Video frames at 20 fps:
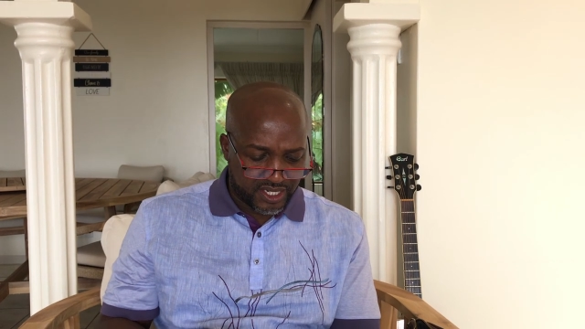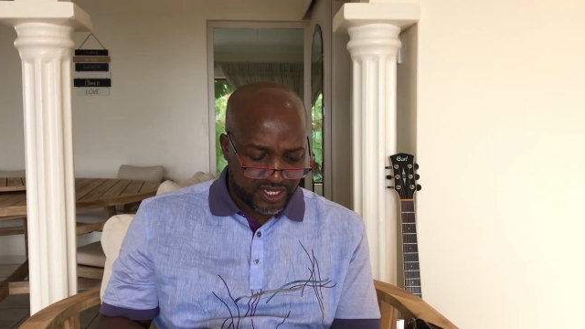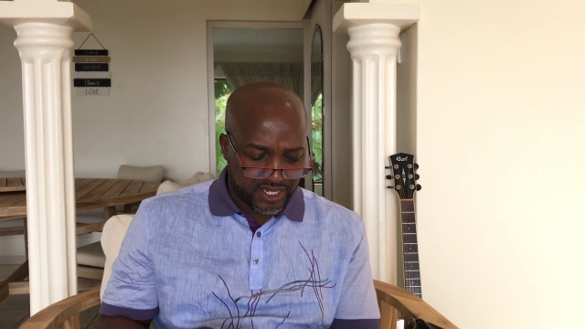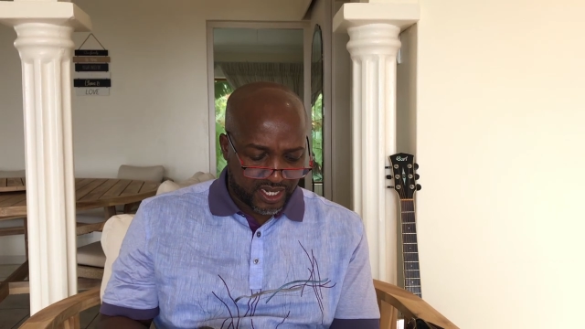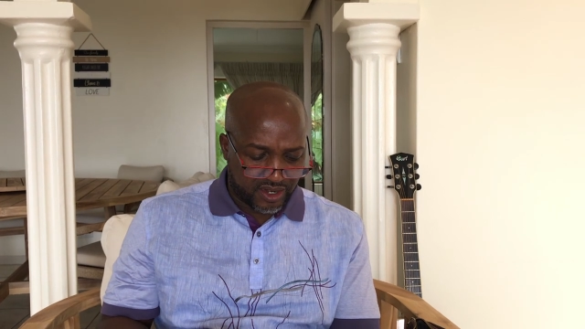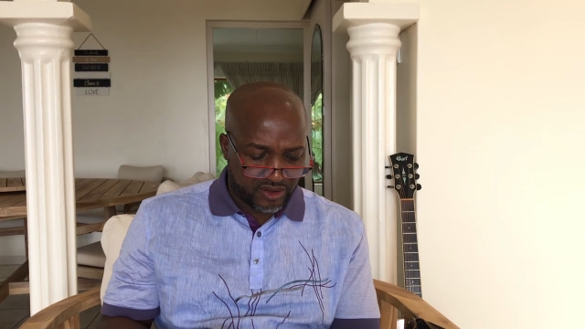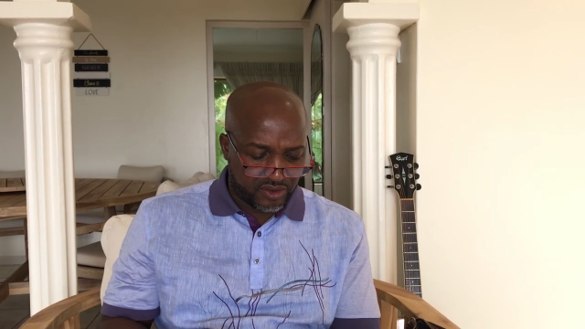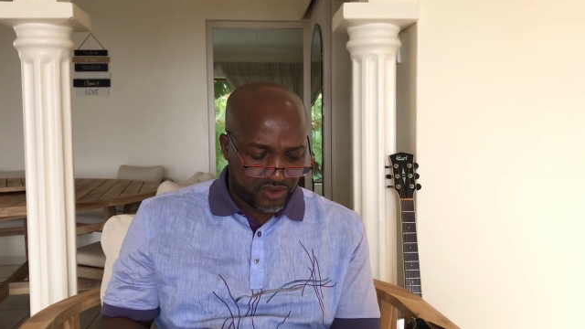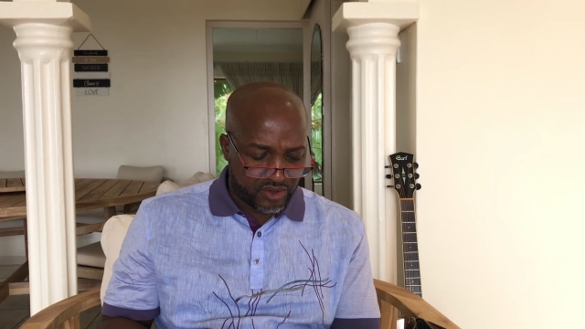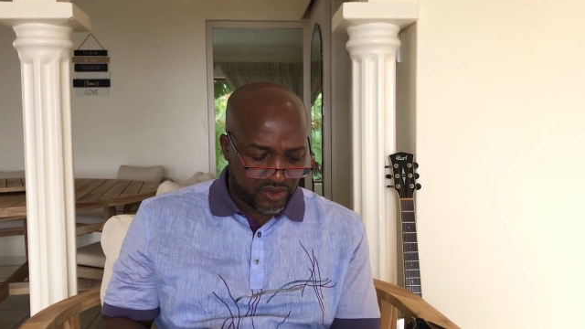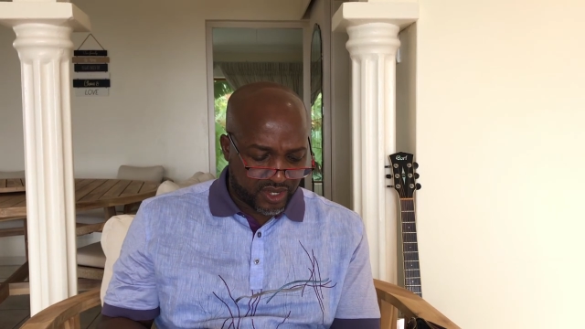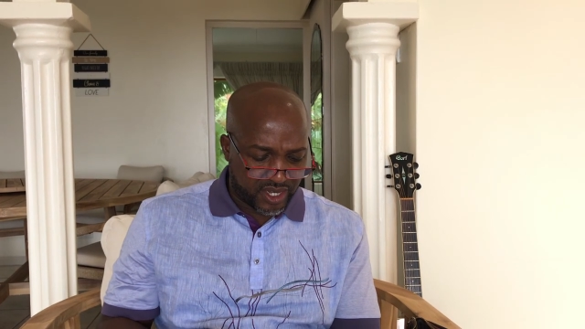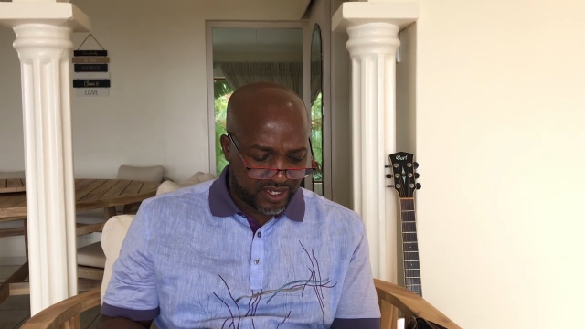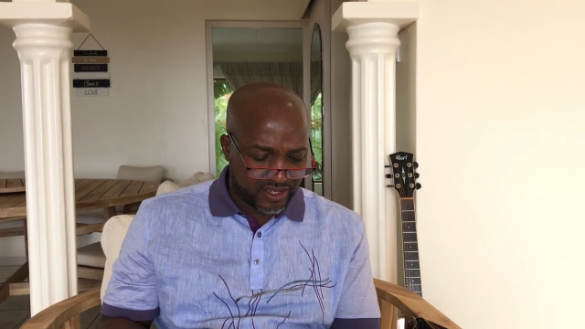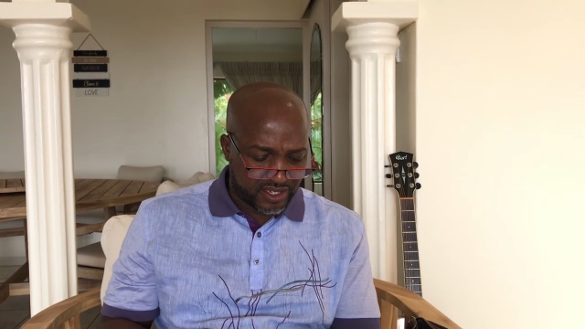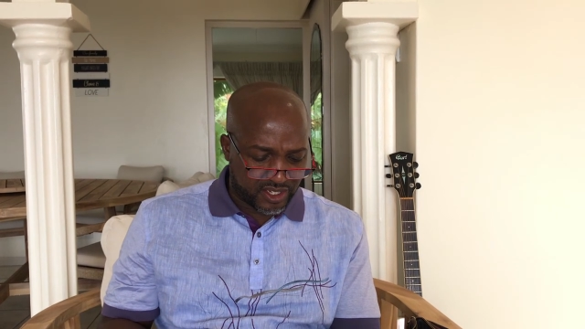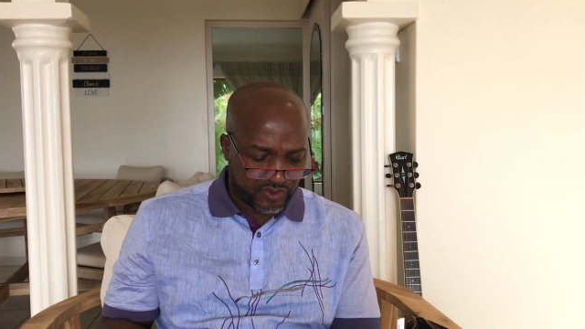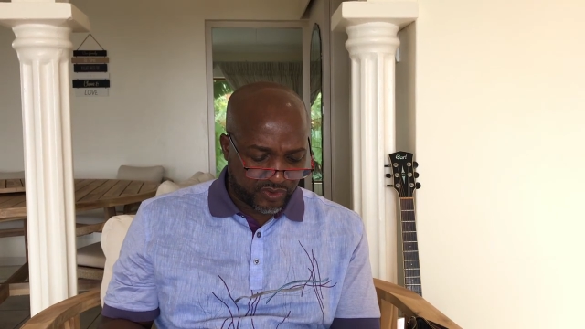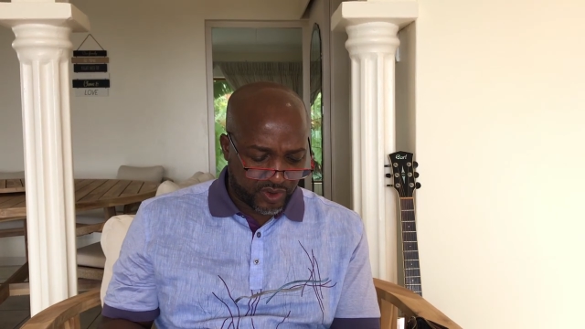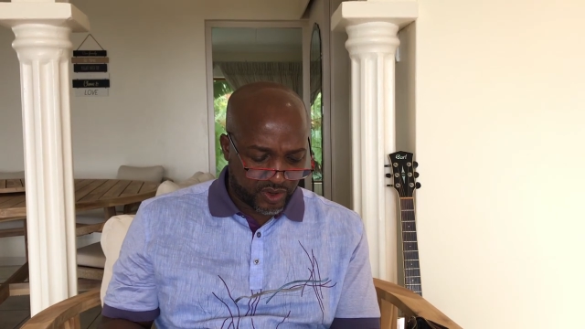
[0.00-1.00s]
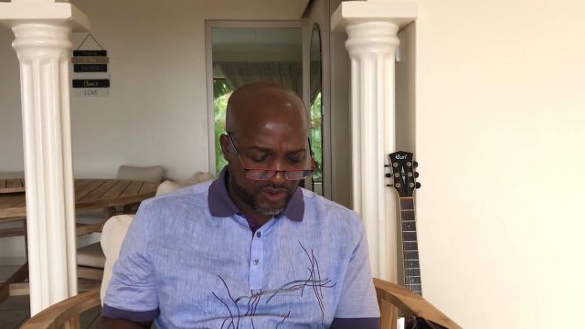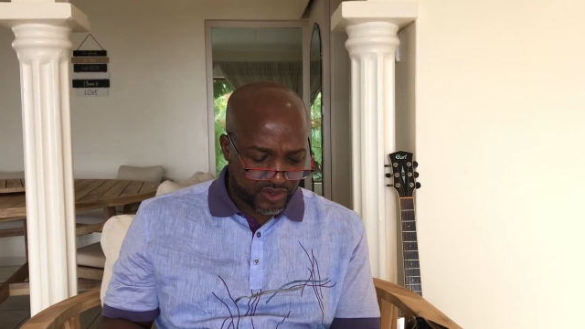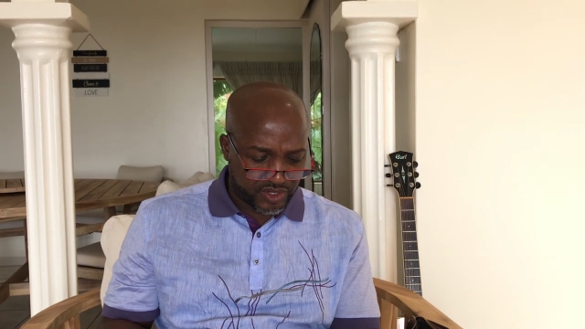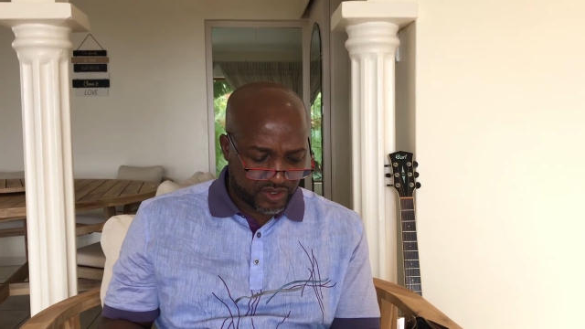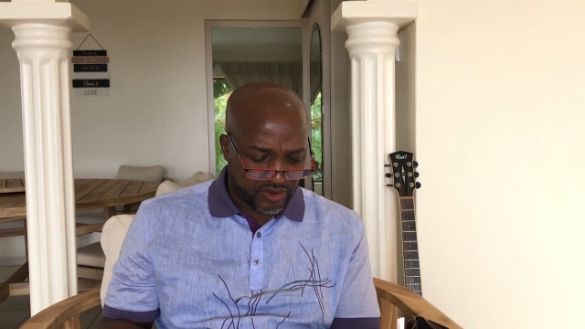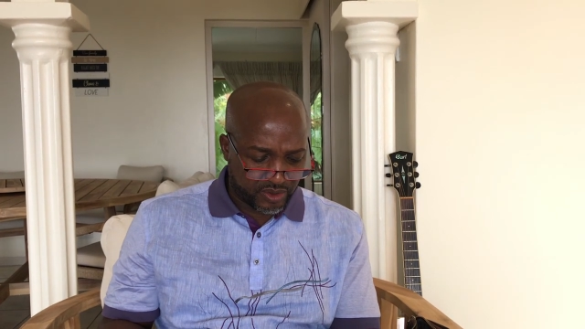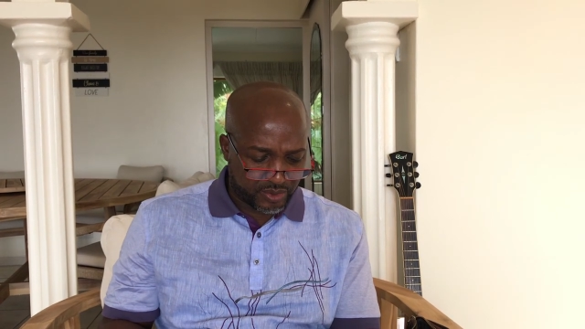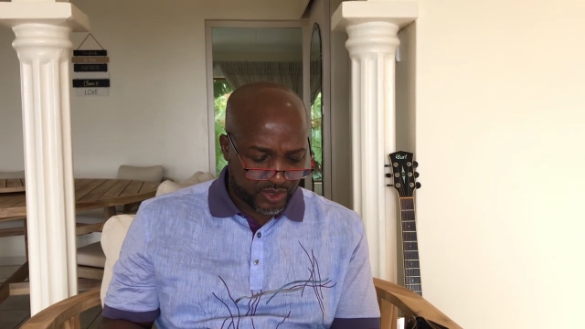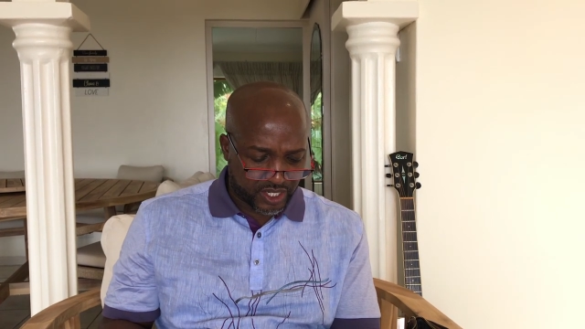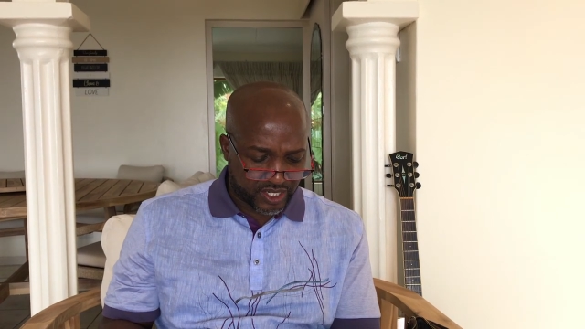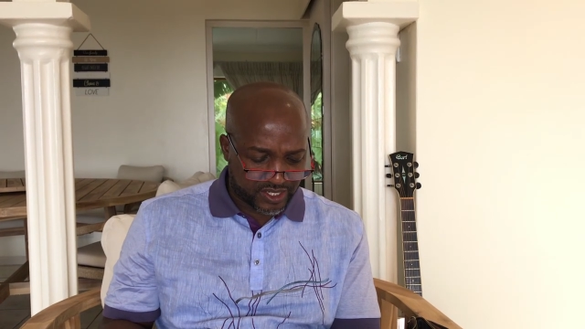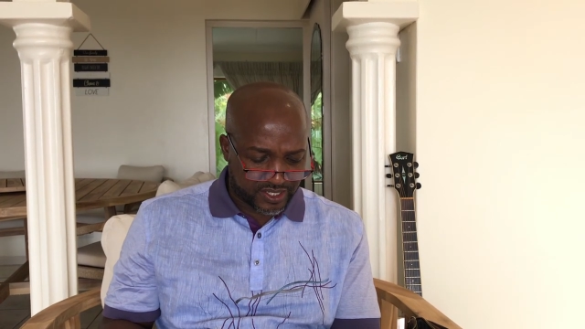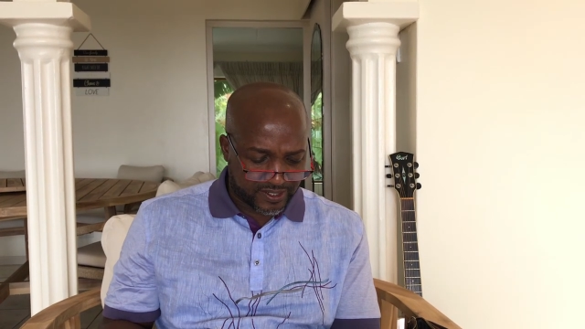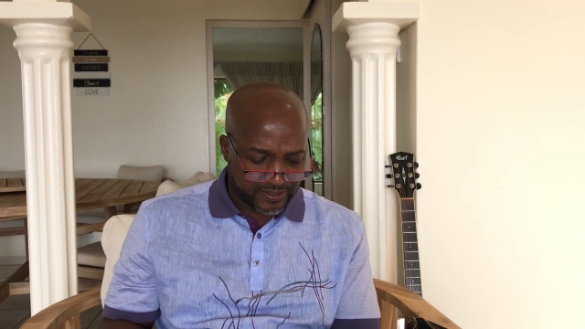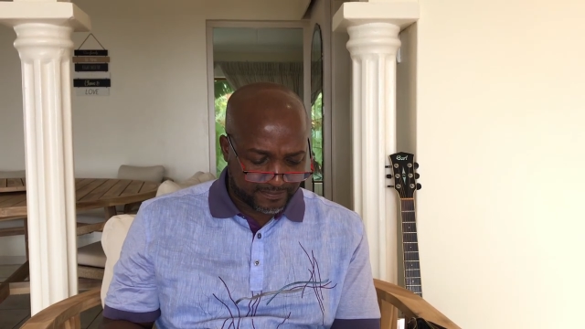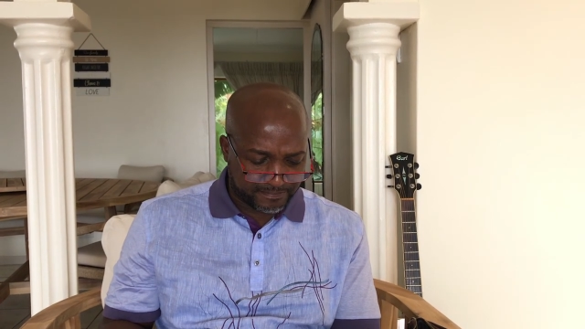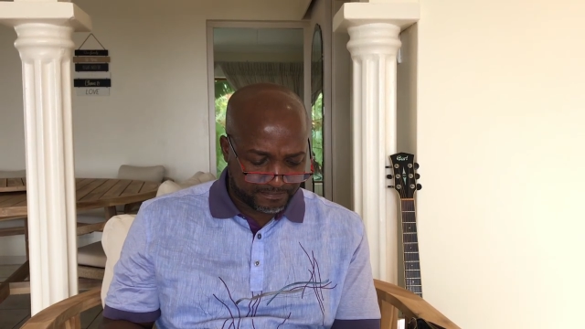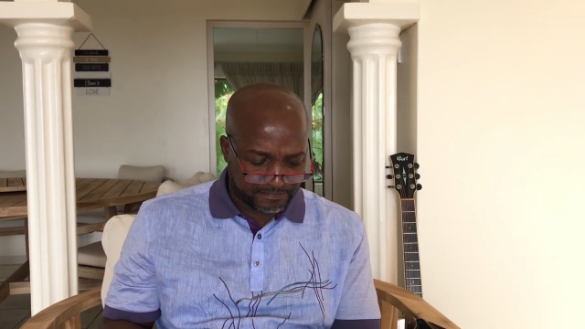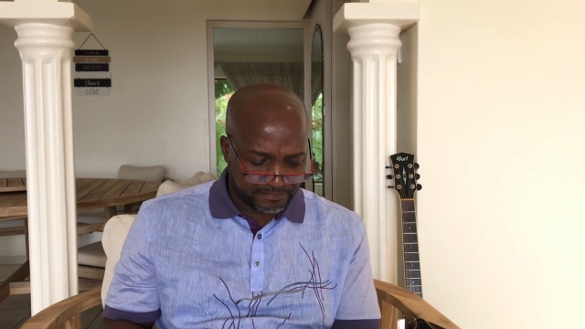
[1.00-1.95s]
Now, look at these following scriptures.